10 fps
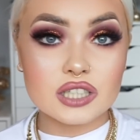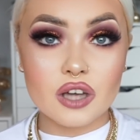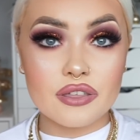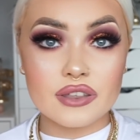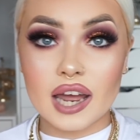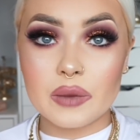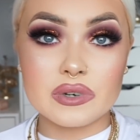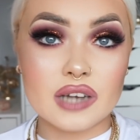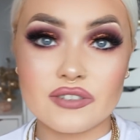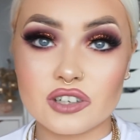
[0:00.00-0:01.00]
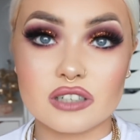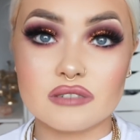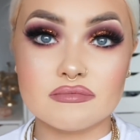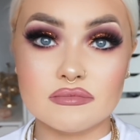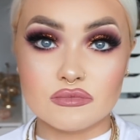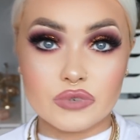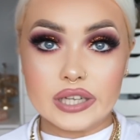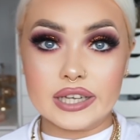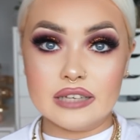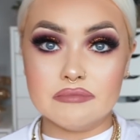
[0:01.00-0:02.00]
nothing I would ever
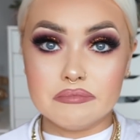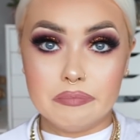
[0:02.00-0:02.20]
really